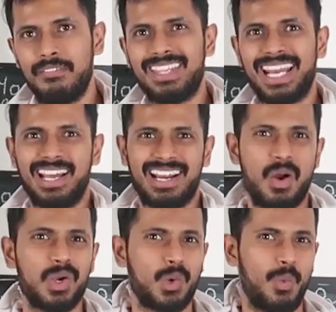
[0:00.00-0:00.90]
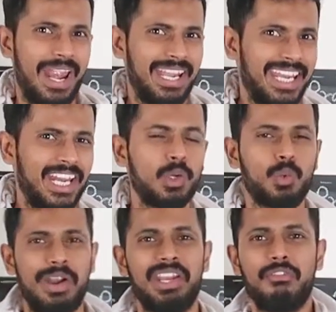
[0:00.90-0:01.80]
that around 20 to
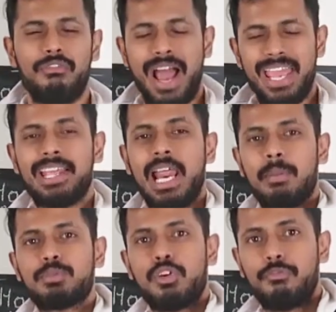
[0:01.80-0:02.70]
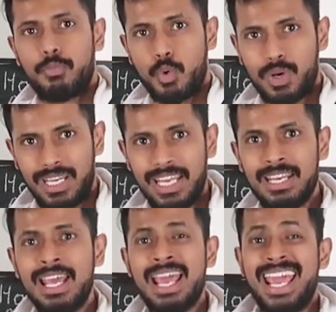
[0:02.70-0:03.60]
25 grams of
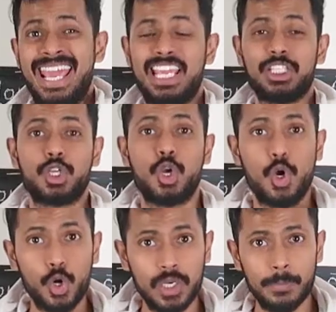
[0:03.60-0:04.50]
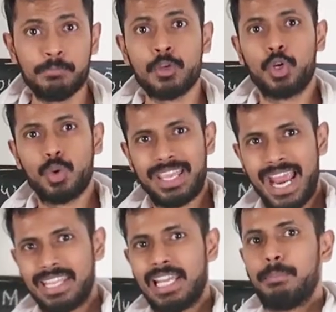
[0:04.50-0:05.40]
protein is good to
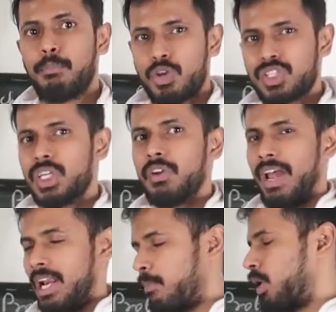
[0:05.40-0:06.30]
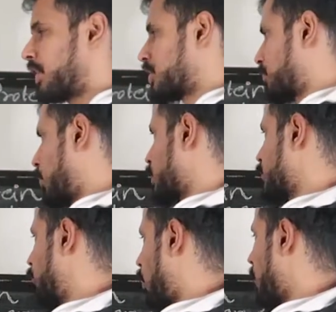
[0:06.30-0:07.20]
get that positive anabolic
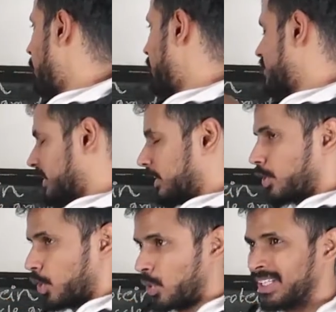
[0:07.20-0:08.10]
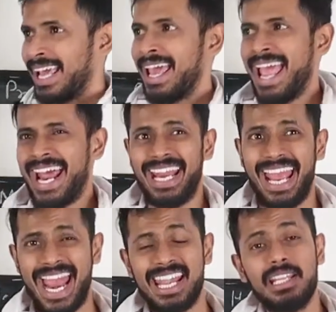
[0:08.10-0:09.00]
response for muscle growth, and
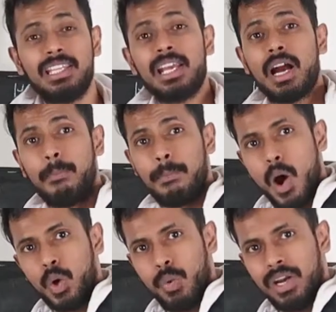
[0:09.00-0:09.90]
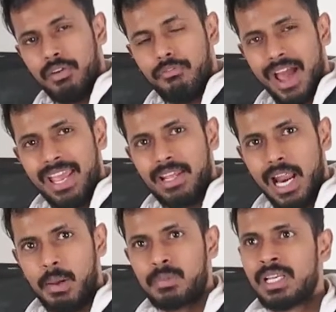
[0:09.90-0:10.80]
anything above 25
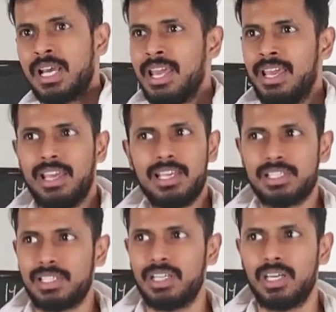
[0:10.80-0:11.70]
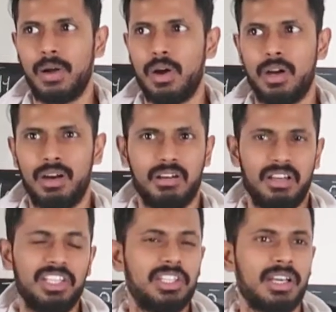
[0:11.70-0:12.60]
grams is
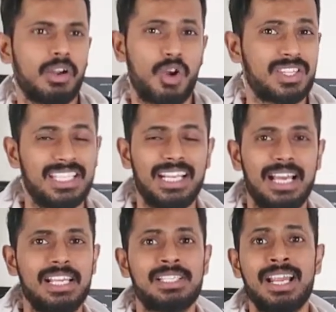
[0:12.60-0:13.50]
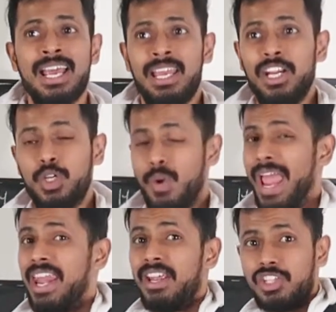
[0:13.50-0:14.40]
either oxidized into
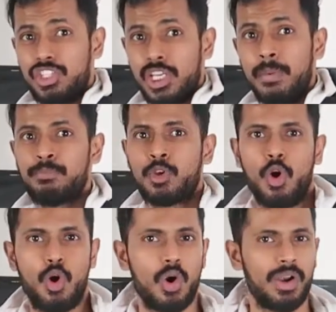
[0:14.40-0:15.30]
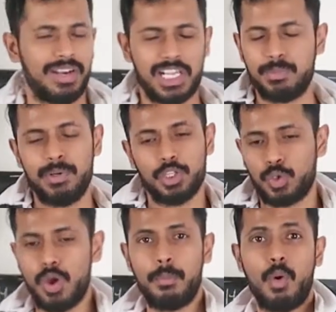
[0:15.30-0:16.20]
energy or transmitted
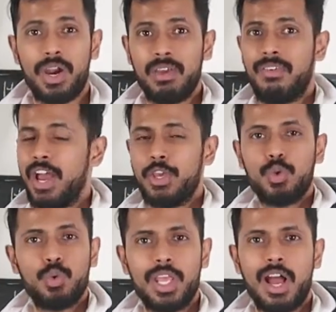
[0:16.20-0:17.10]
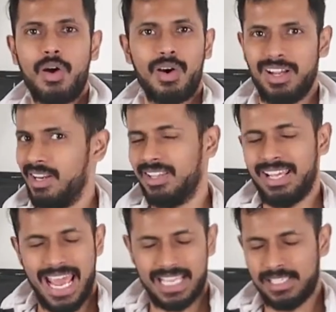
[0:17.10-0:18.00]
through your body via urea or
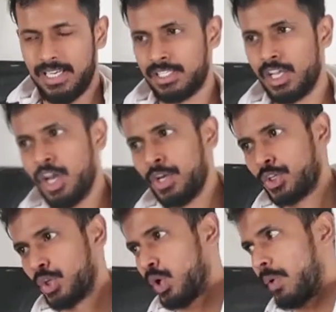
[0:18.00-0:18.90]
another acids. So